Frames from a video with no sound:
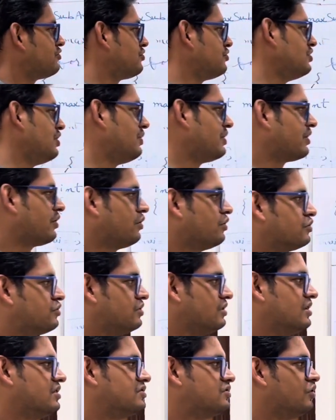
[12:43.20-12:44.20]
to
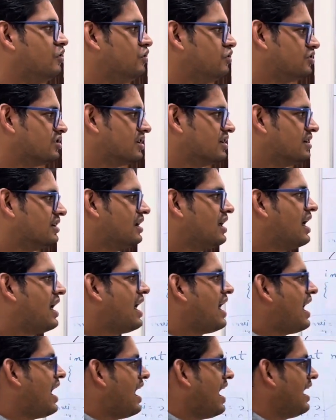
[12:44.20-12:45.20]
the solution.
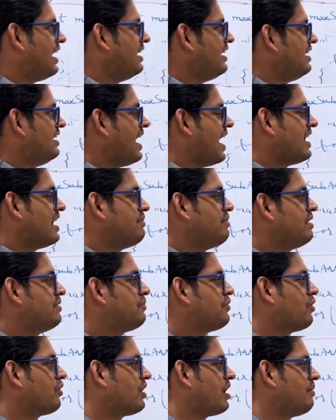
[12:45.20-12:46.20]
And in dynamic
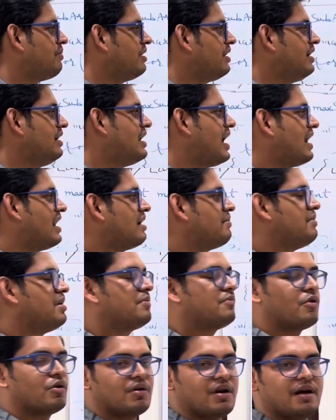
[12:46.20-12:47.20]

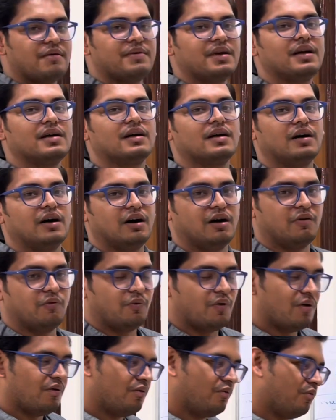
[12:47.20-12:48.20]
programming,
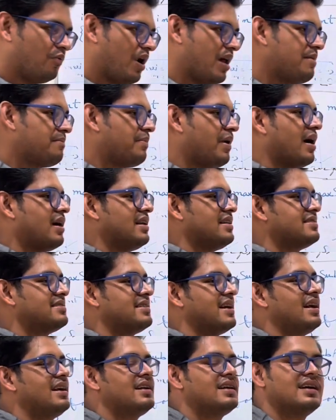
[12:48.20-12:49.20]
one part is
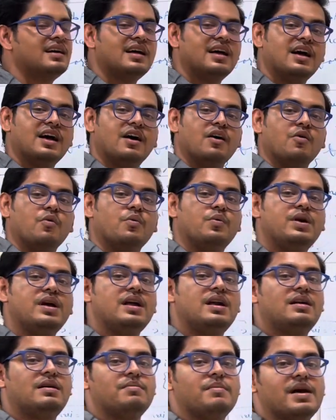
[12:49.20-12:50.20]
that
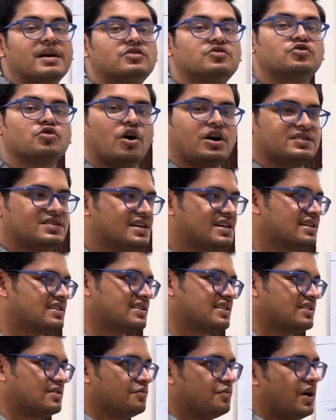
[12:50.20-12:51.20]
we make
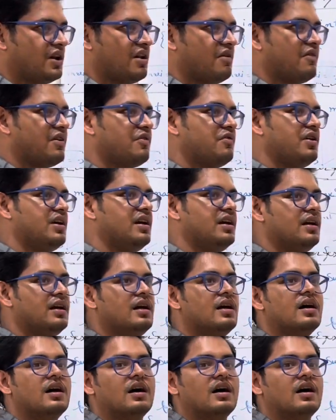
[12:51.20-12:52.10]
choices whenever we